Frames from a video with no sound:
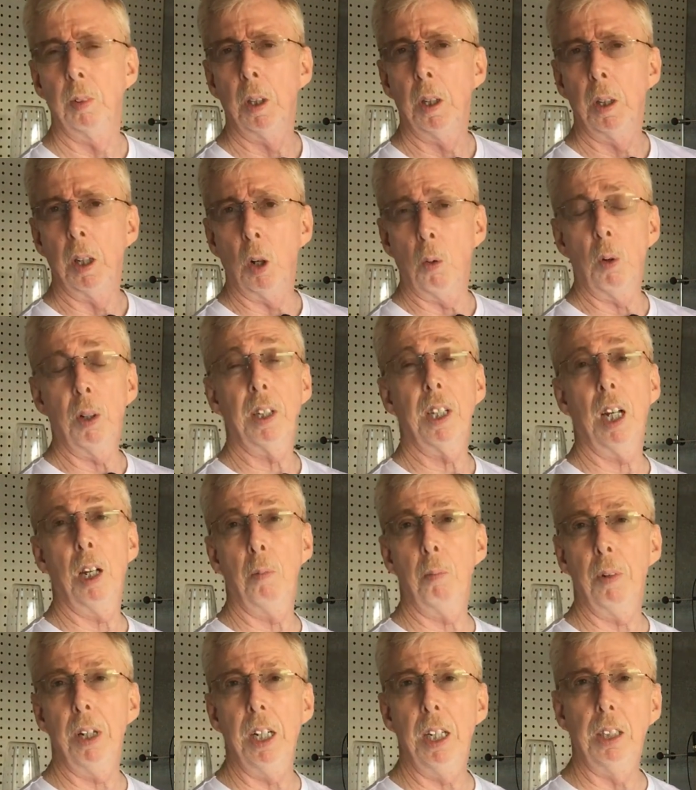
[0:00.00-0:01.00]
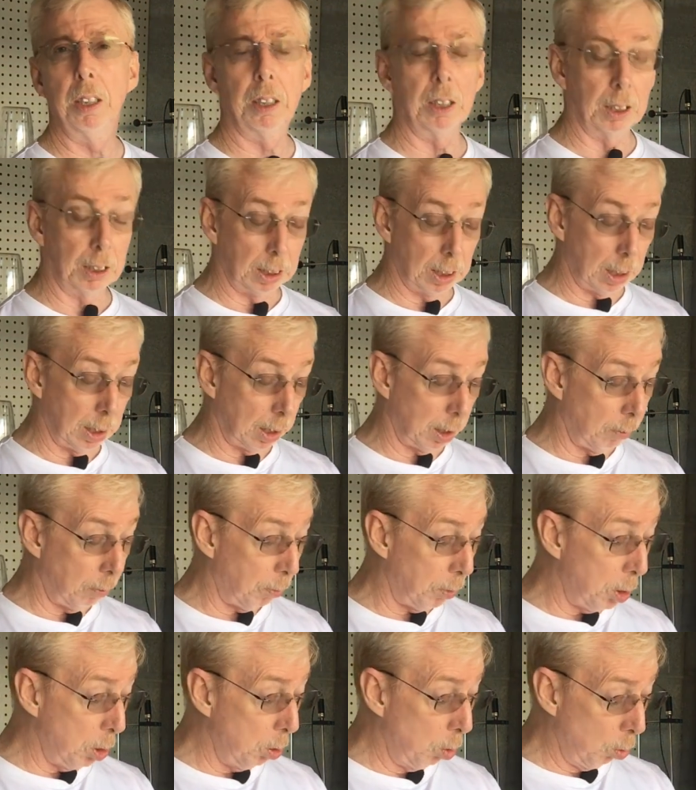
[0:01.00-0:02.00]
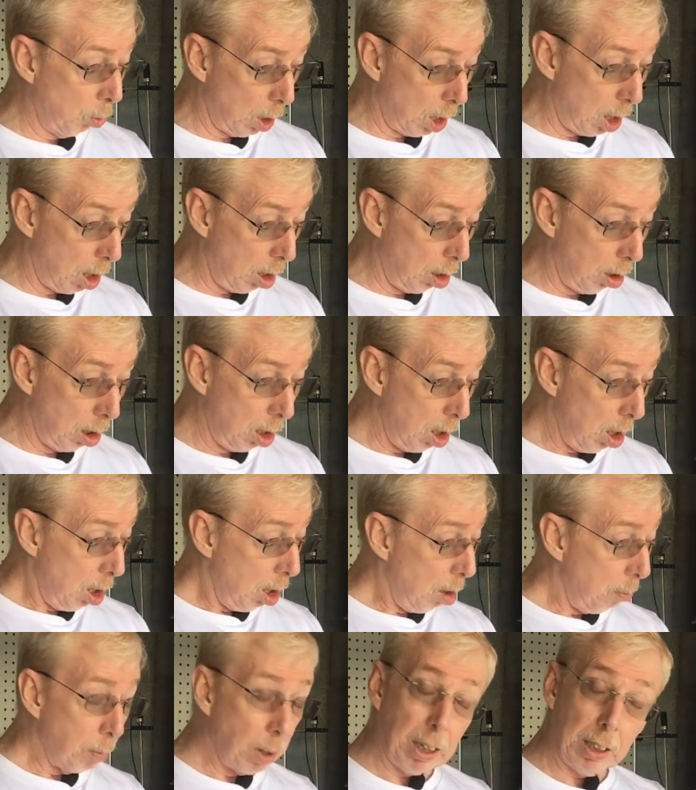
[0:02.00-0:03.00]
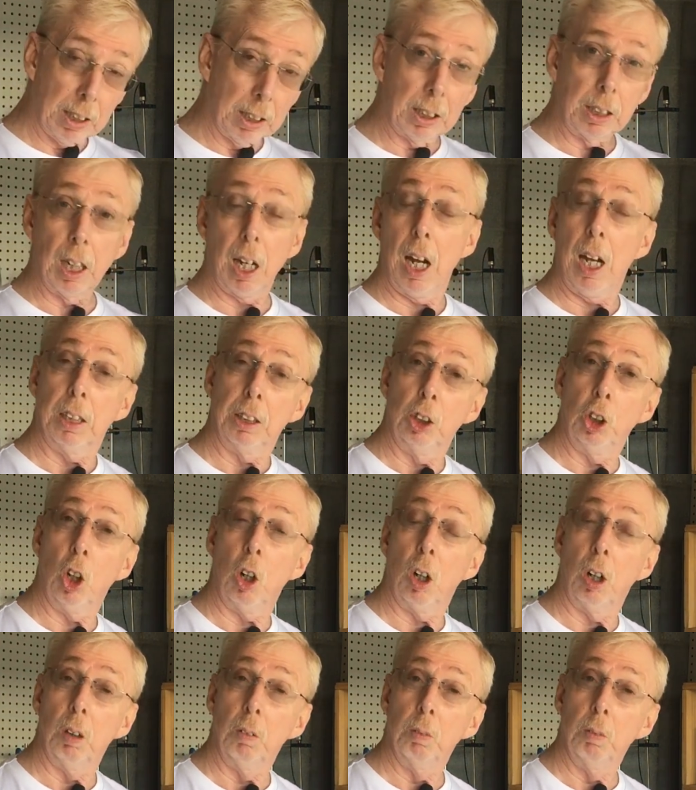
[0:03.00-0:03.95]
Now what that means is that if you make this glass jar